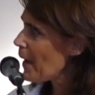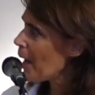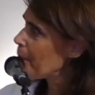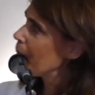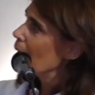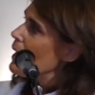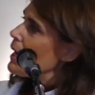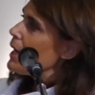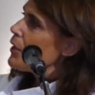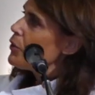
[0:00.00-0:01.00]
map,
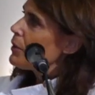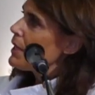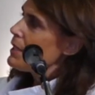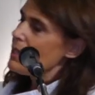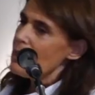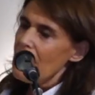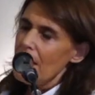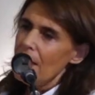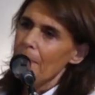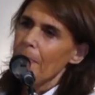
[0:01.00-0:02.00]
you can
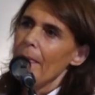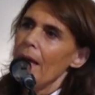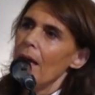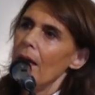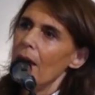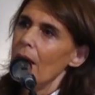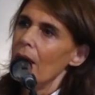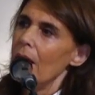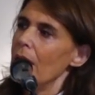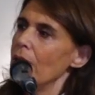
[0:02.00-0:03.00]
see
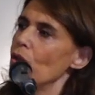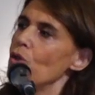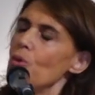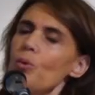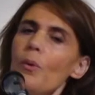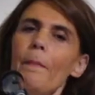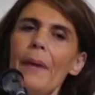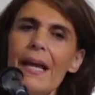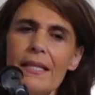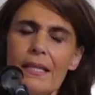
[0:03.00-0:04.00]
the 2
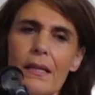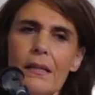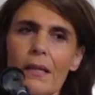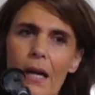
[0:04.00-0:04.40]
basic